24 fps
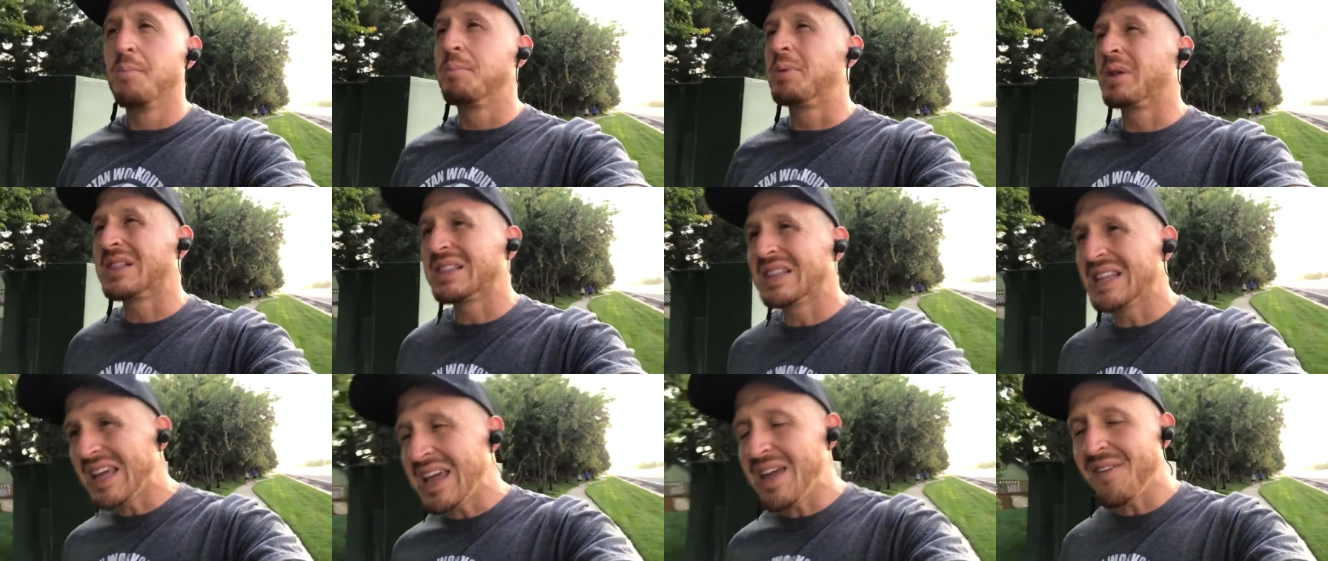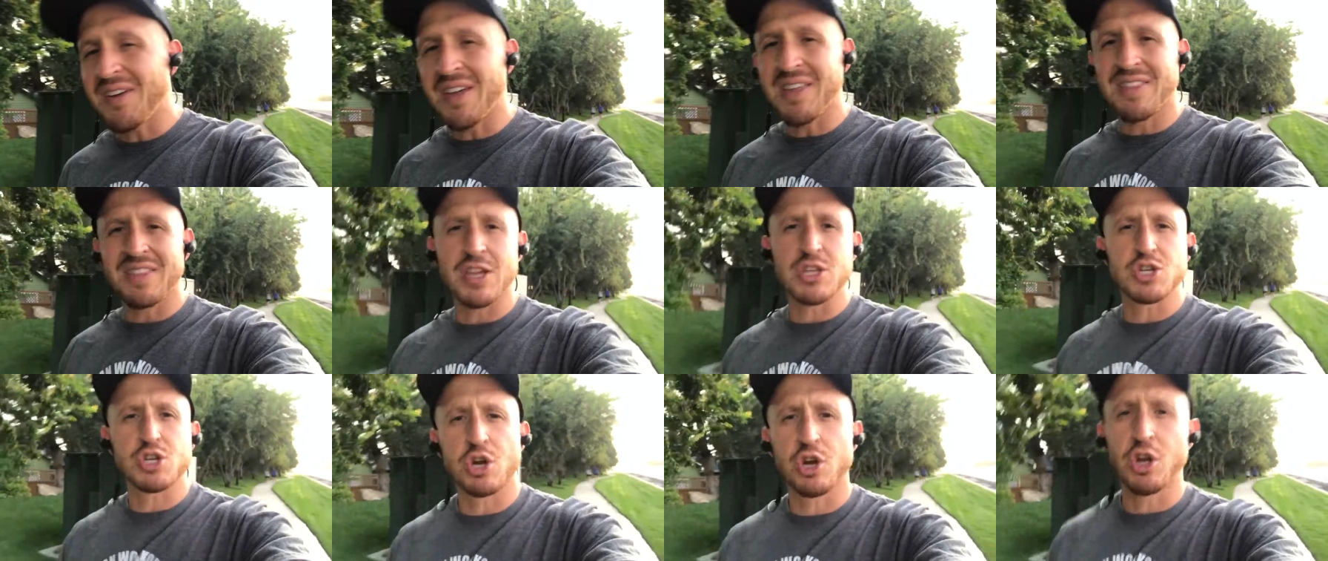believing
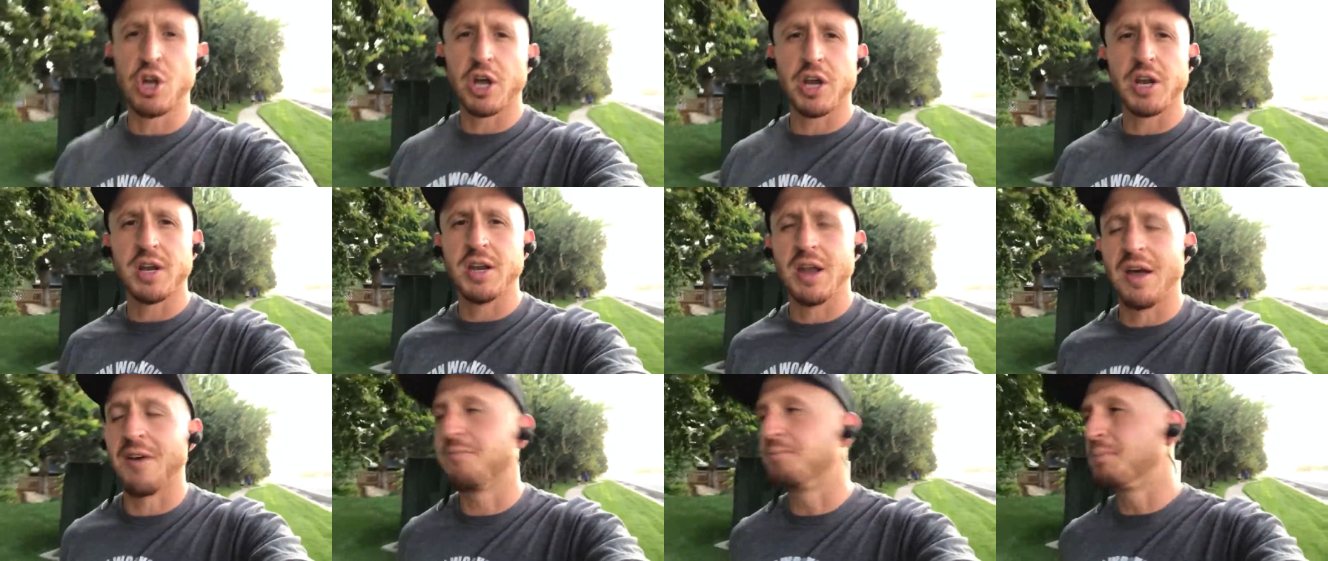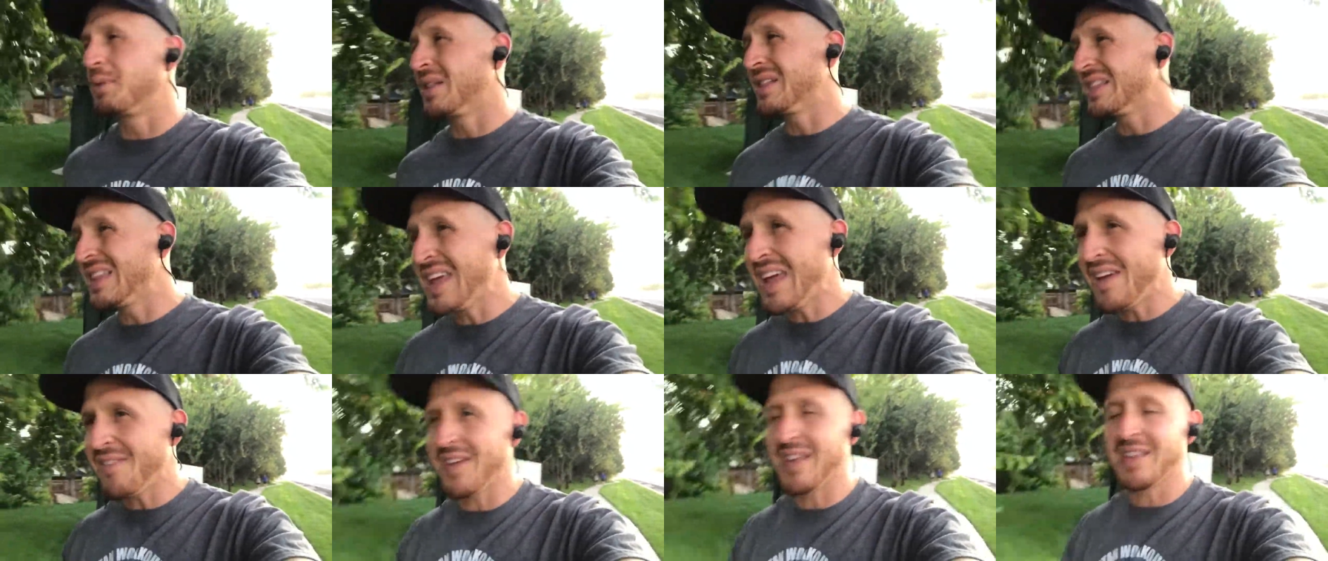that you're good enough,
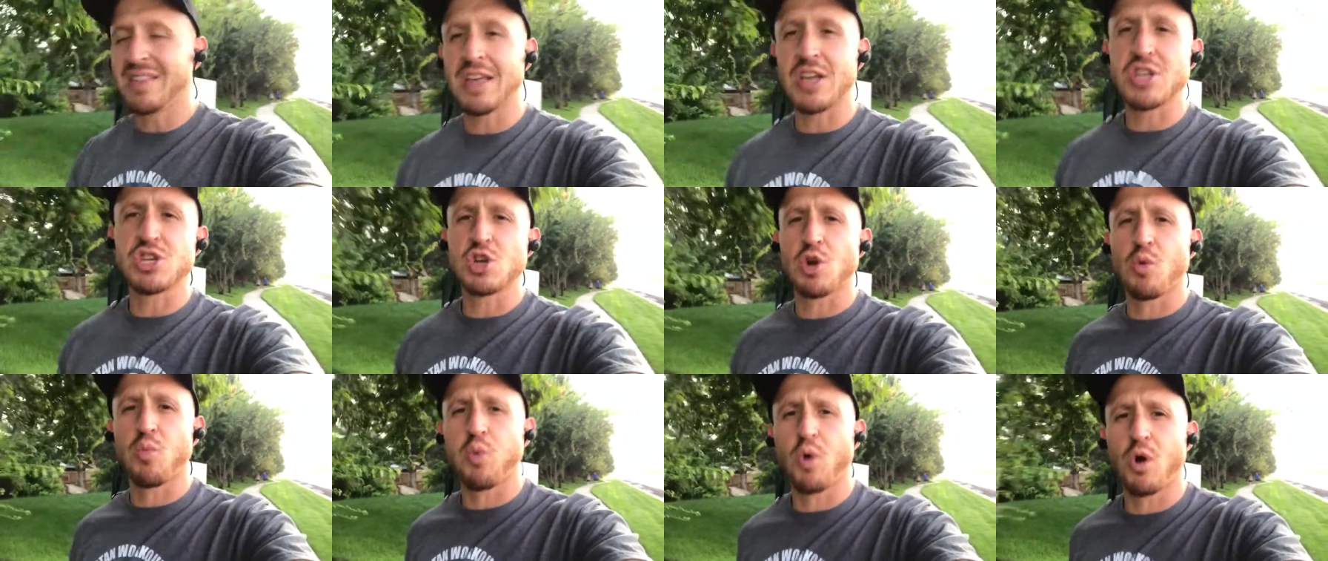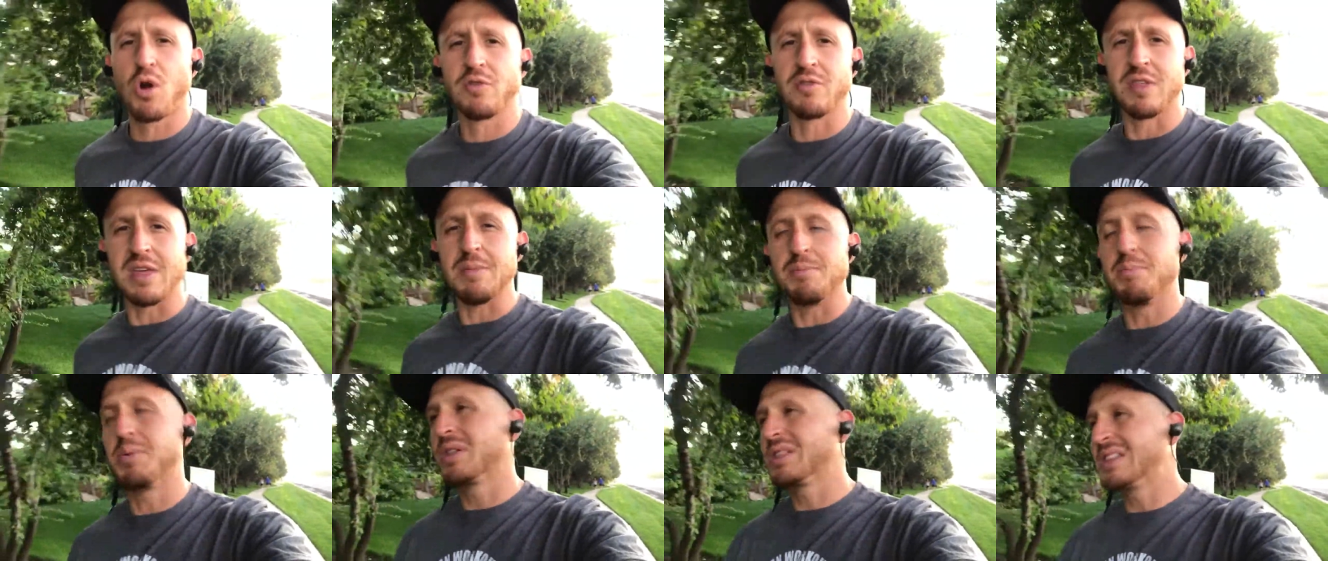believing that you're
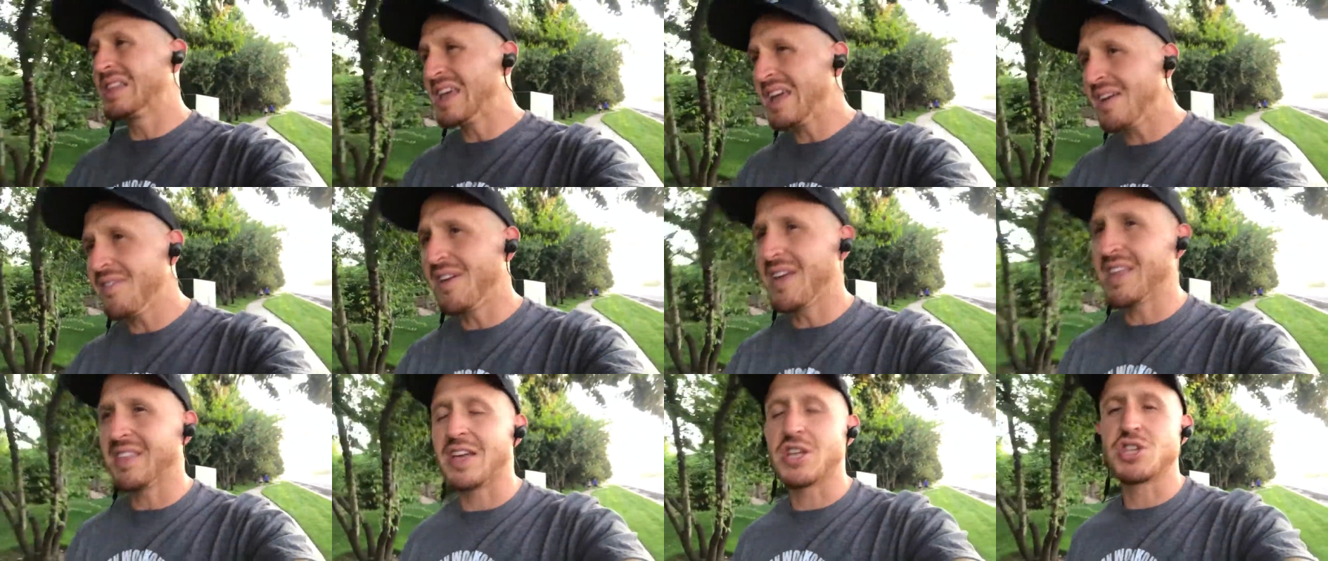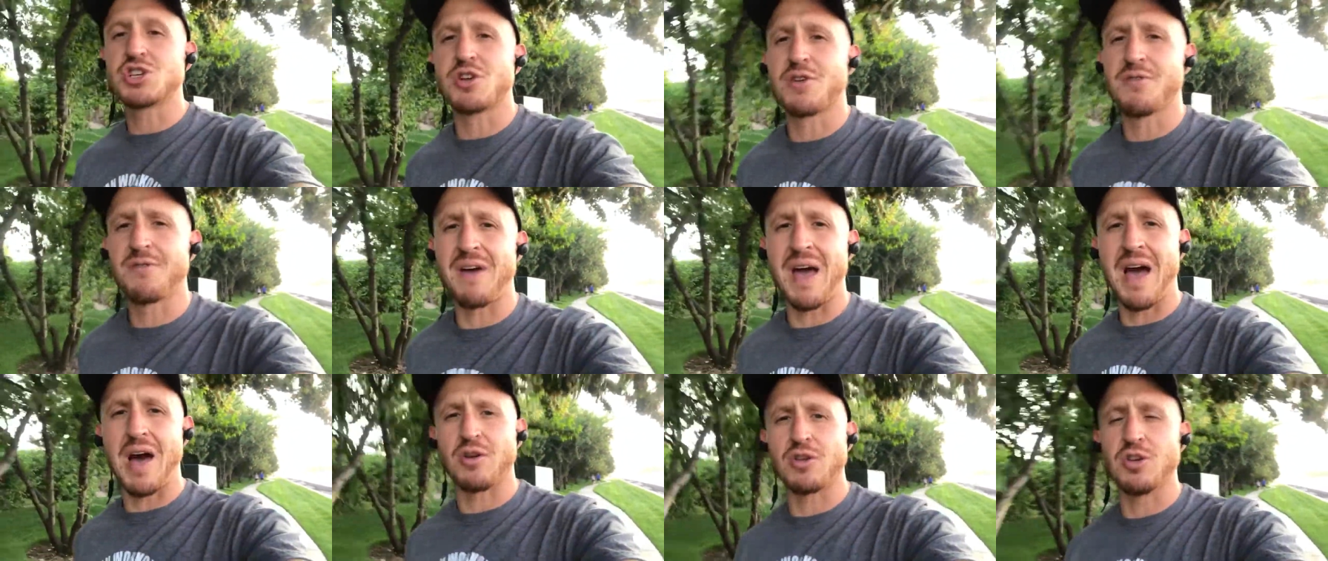worthy, believing that you're
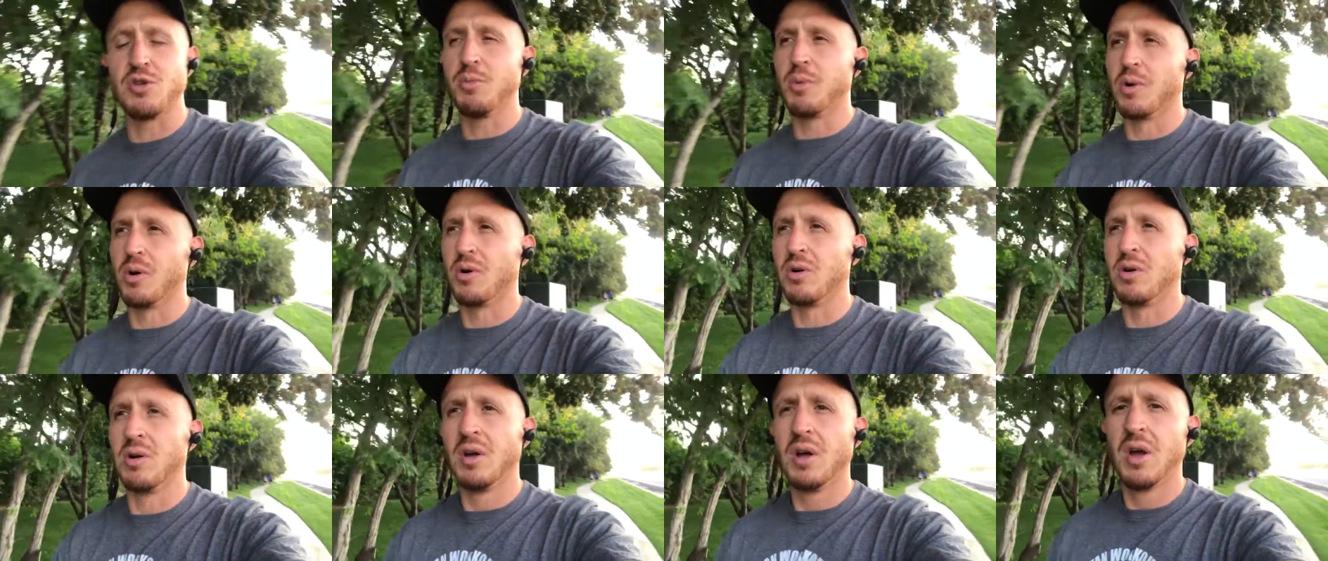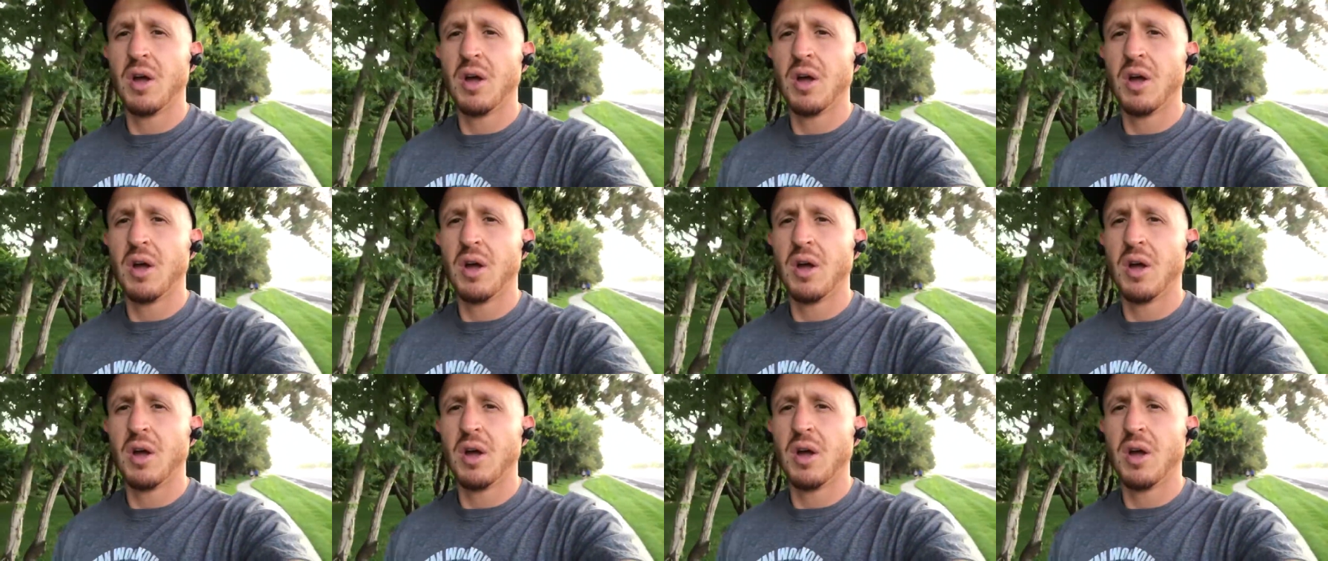valuable.